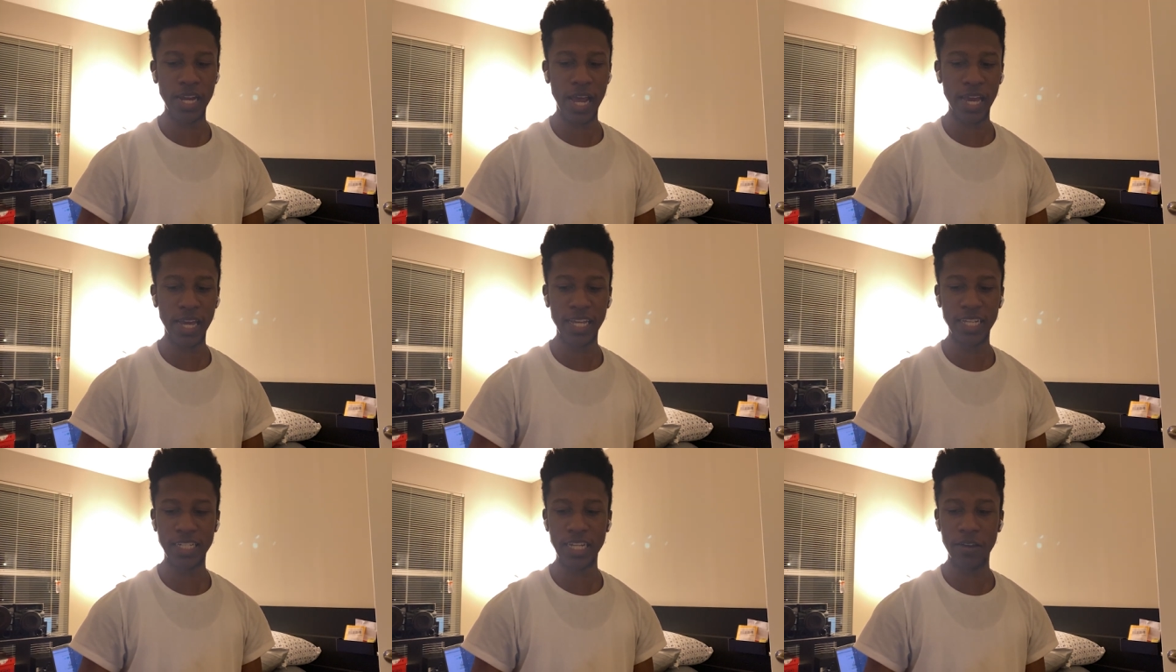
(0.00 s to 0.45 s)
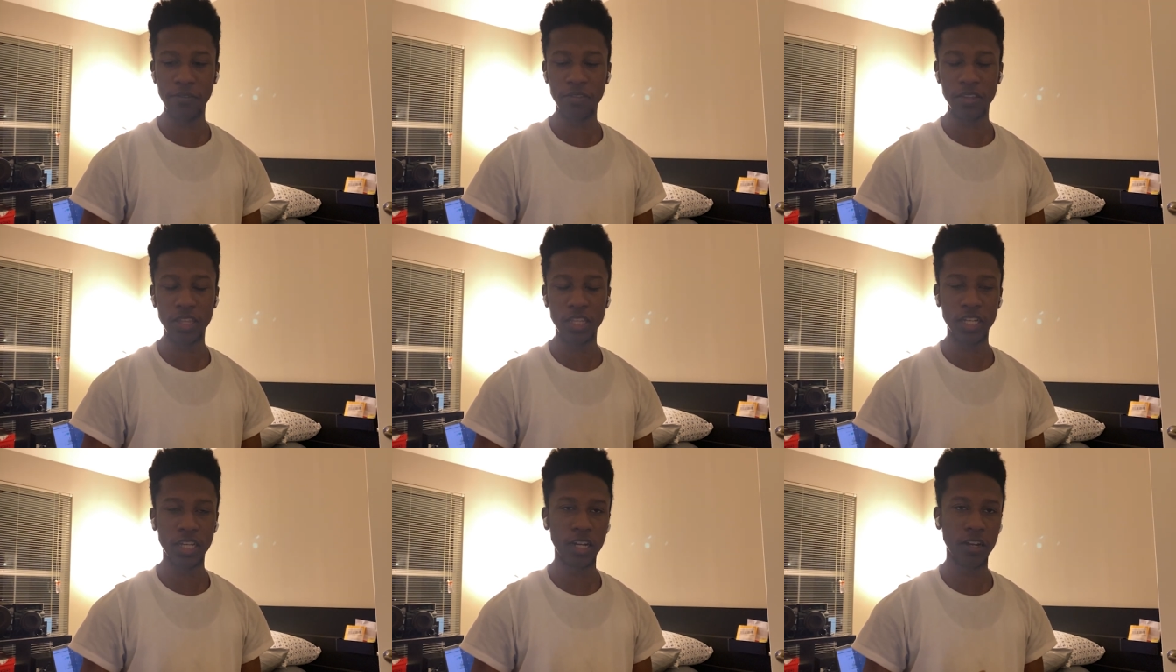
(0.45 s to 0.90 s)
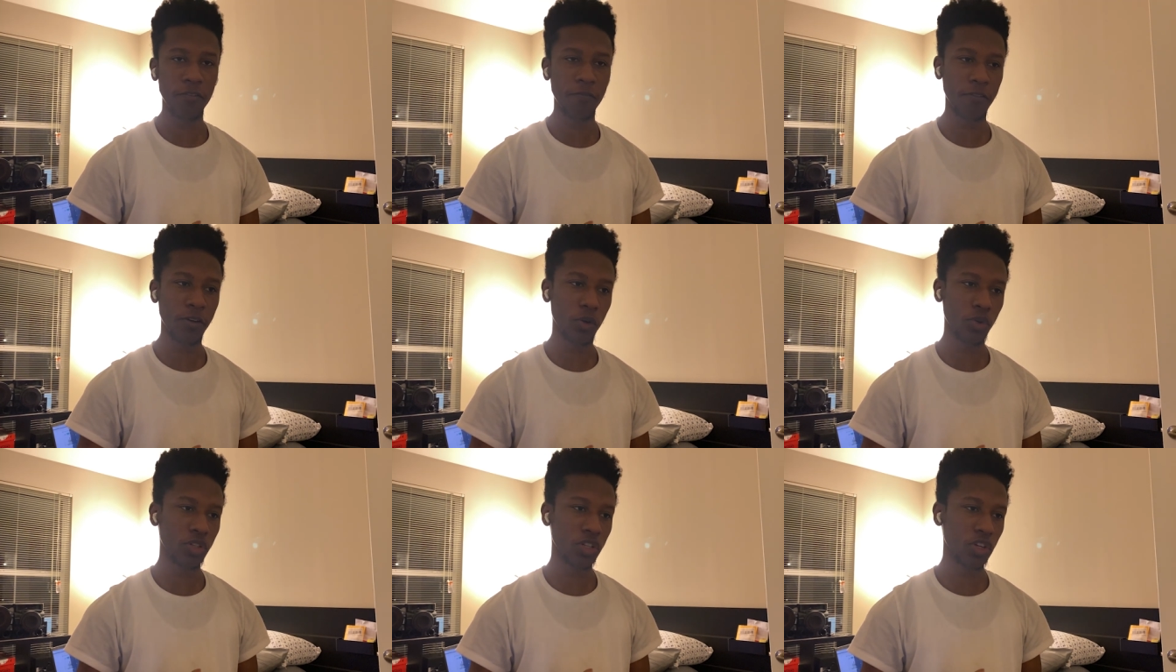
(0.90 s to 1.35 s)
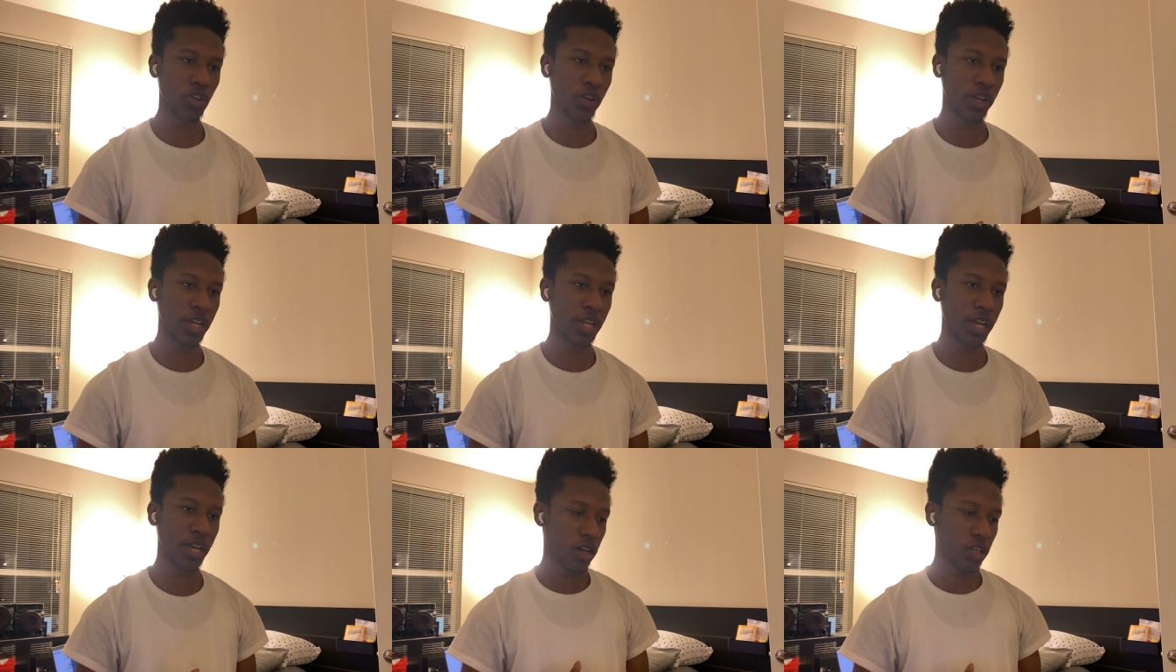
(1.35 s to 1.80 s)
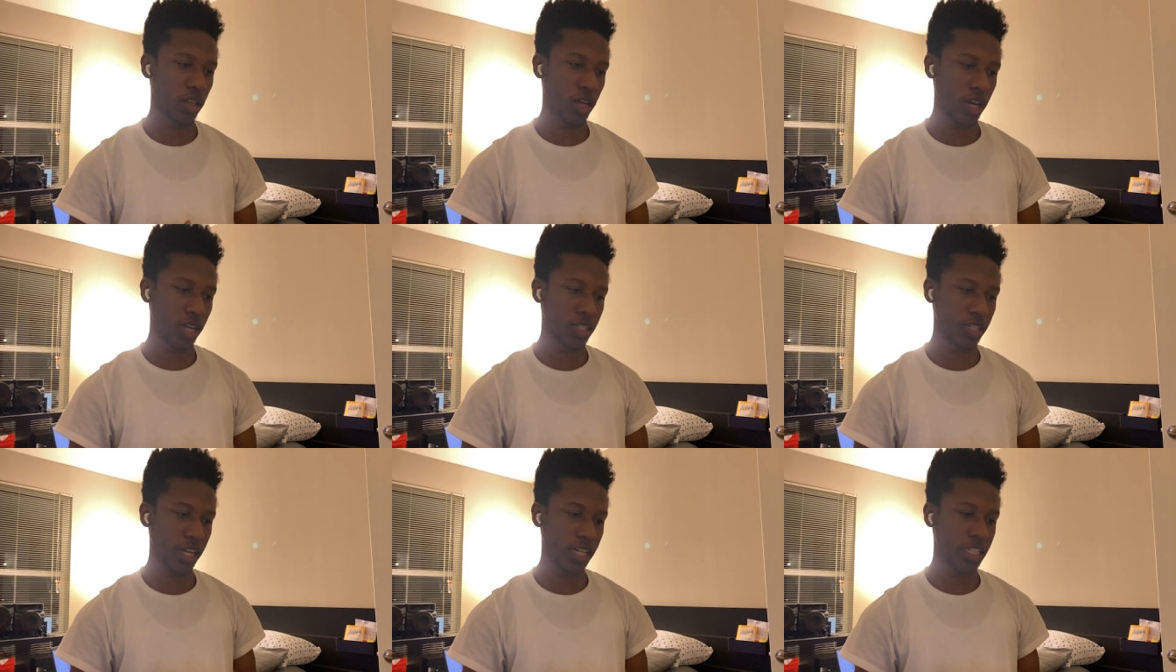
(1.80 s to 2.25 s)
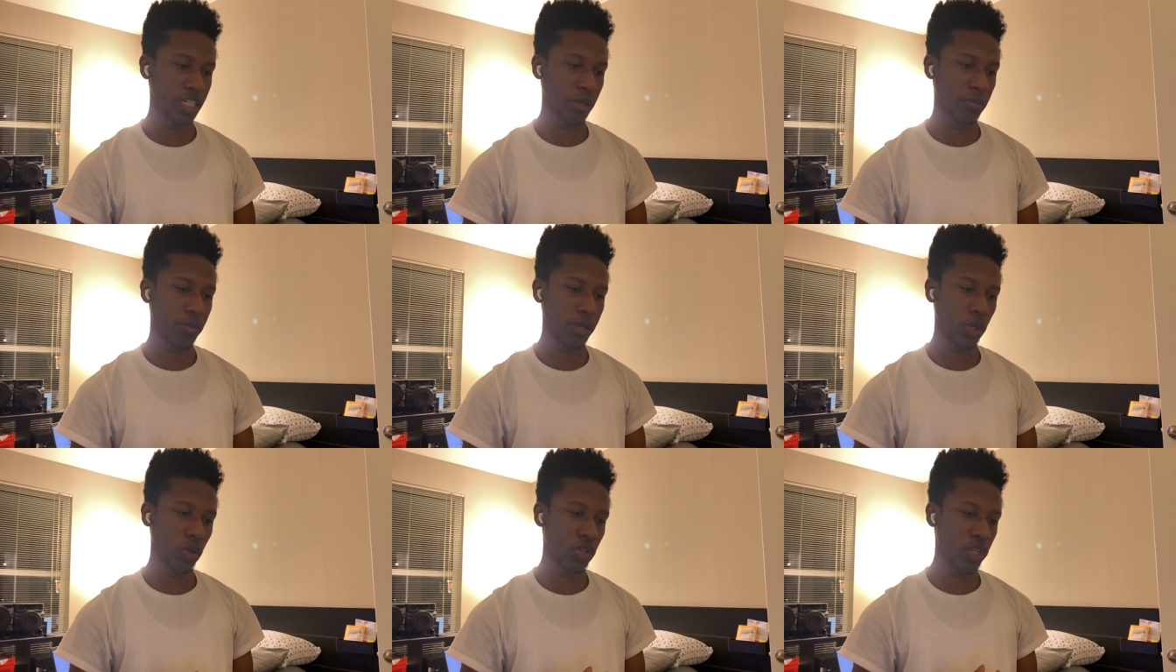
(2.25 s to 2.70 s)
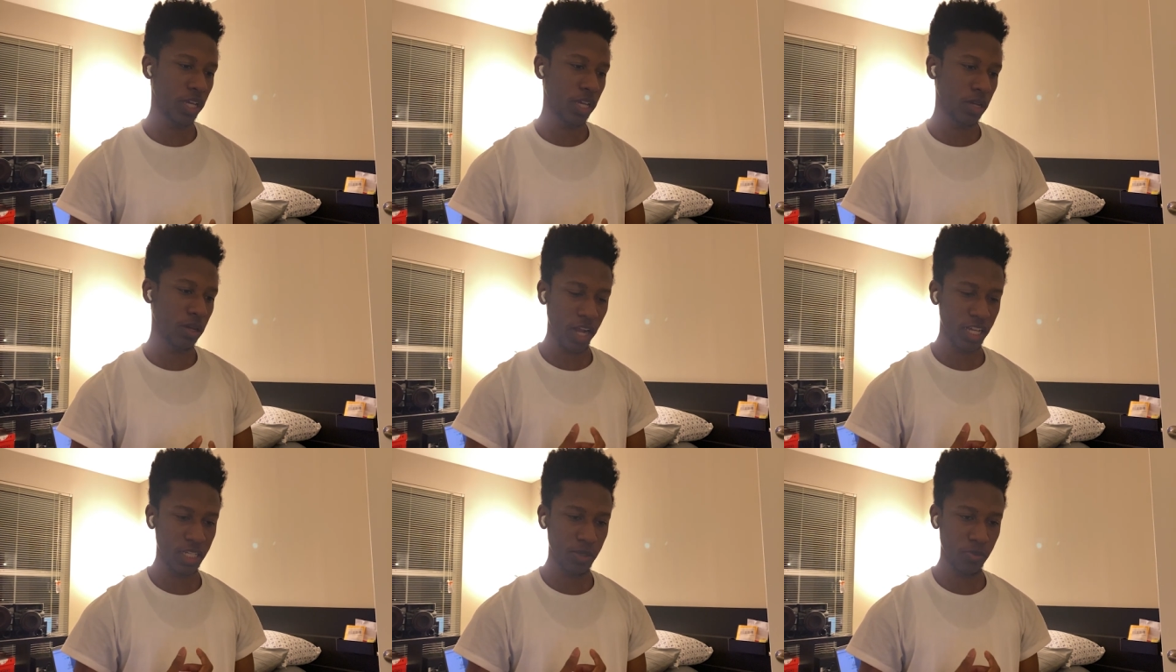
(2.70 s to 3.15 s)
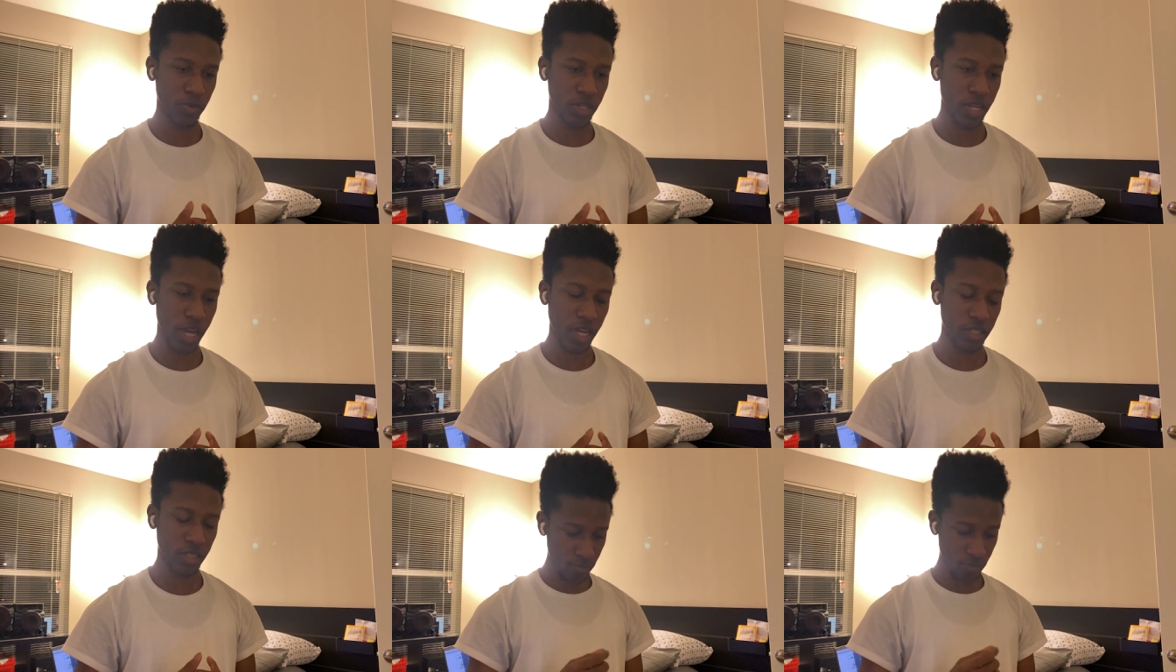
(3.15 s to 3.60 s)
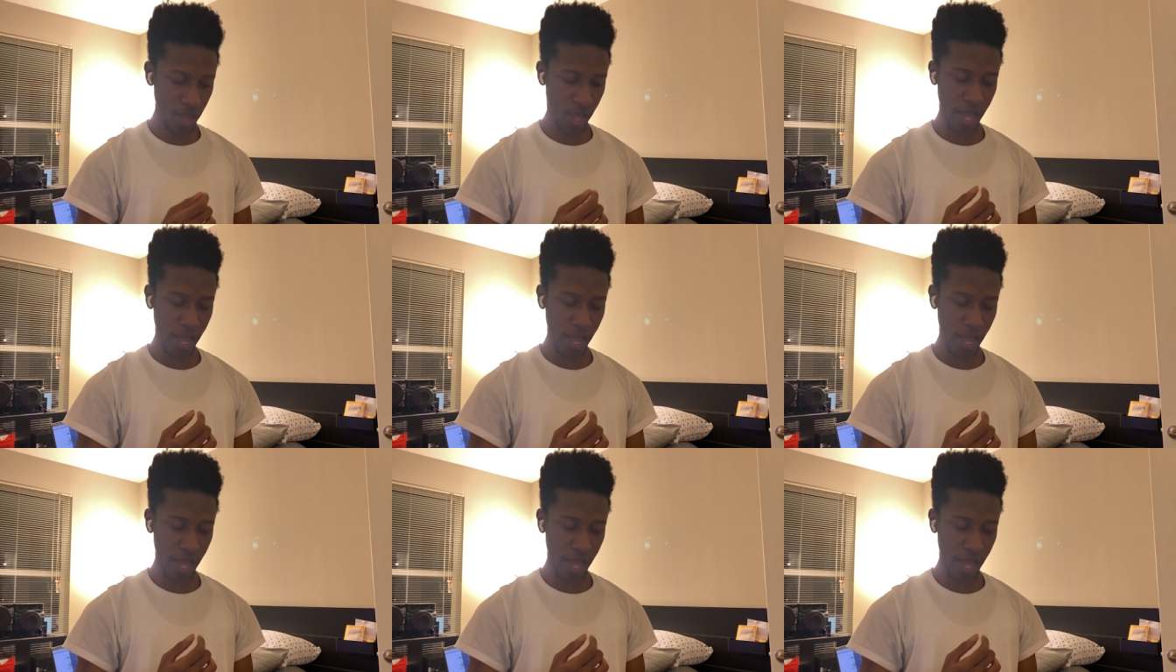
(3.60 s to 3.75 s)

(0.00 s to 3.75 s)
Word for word: Nike's definitely going to filter, and then a lot of sites are going to be using proxy protection.